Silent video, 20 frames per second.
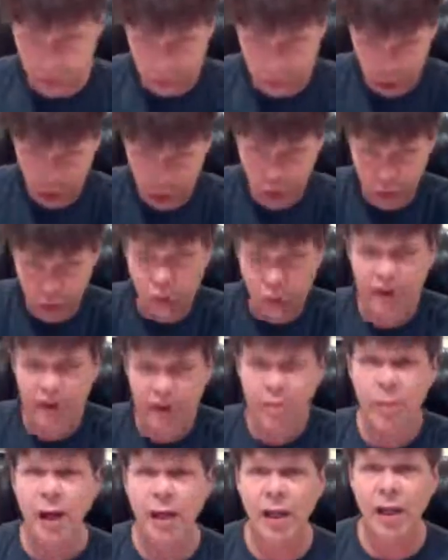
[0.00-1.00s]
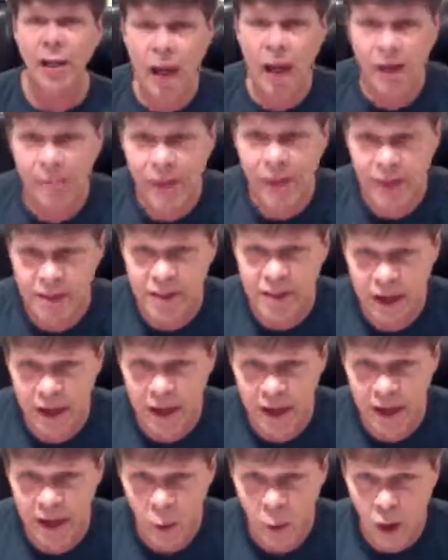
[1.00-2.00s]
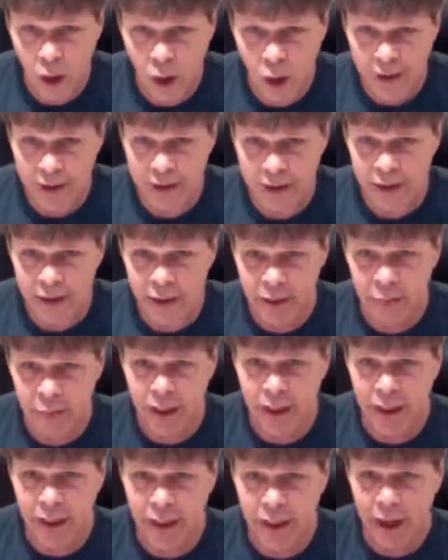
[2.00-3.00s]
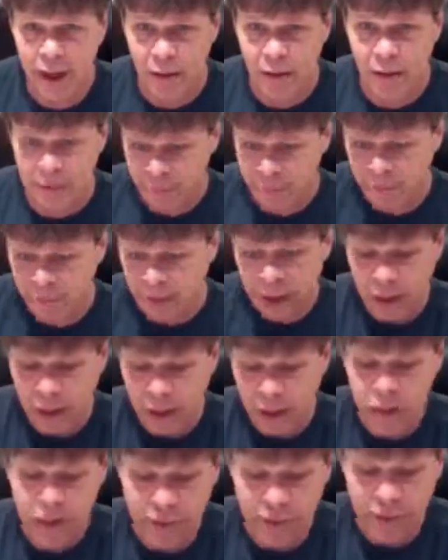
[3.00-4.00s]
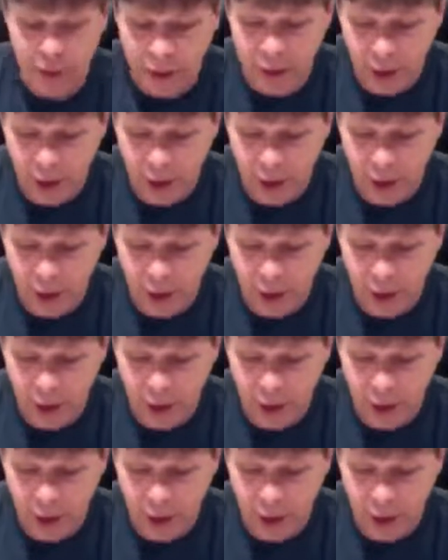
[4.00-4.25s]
the story of my life as I wanted it to play out. And it was very